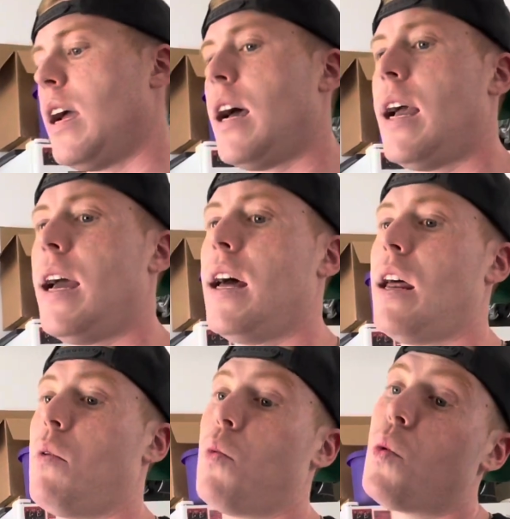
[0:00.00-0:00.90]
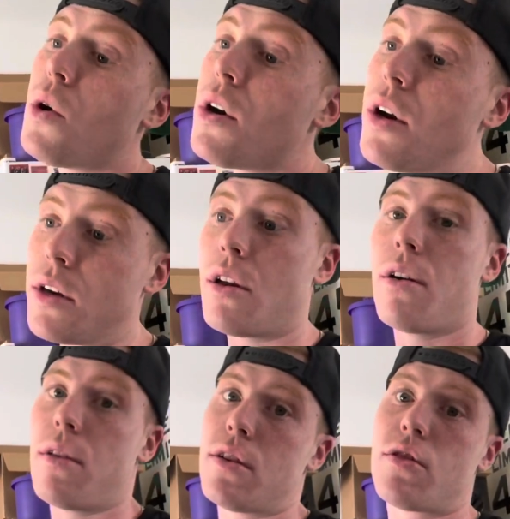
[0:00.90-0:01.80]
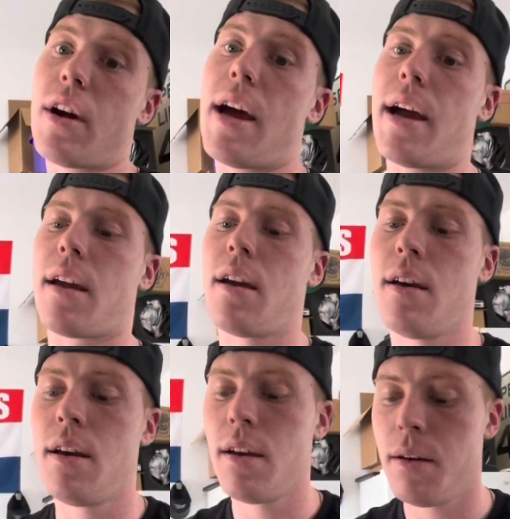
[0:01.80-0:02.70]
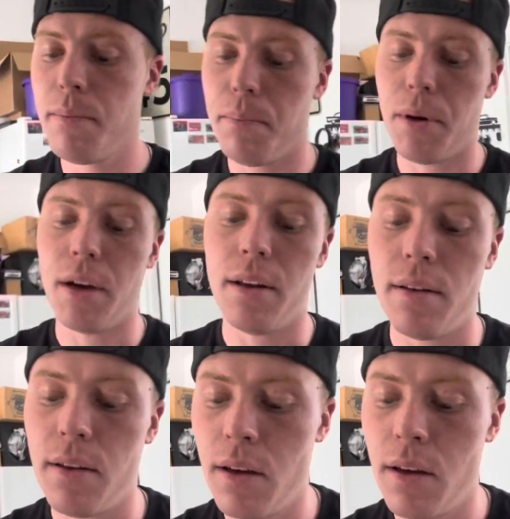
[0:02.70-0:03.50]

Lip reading: And I would go to the track, but